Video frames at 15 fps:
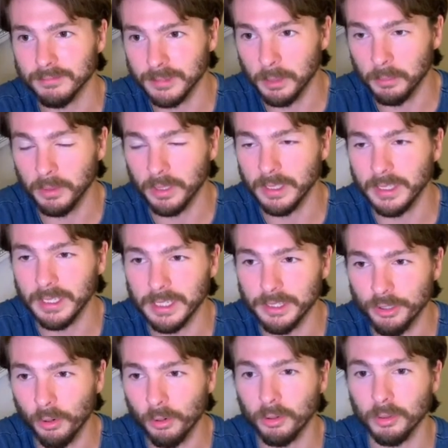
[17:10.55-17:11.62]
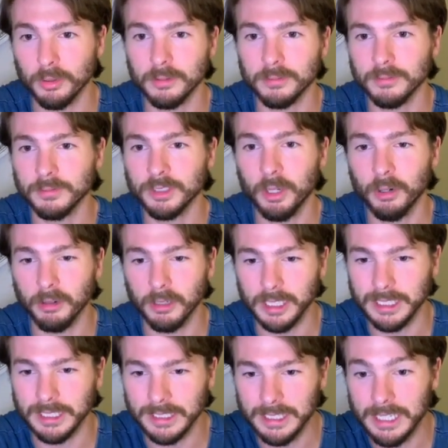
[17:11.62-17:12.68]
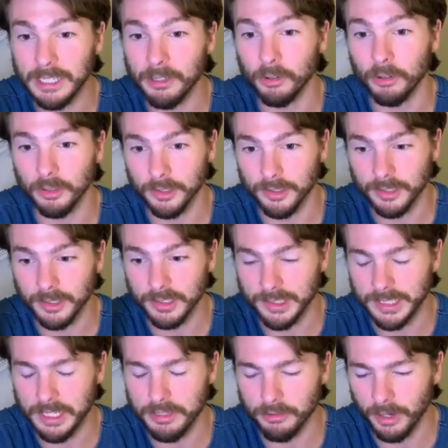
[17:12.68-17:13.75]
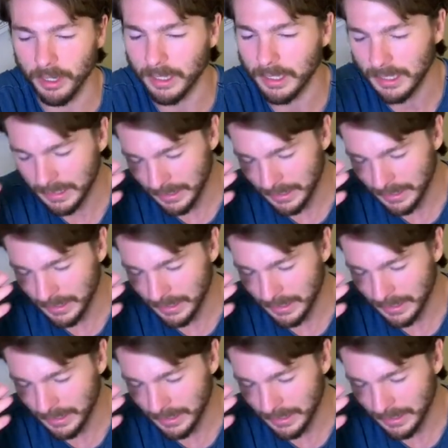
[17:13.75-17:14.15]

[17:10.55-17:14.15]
completely and totally Eagles-centric.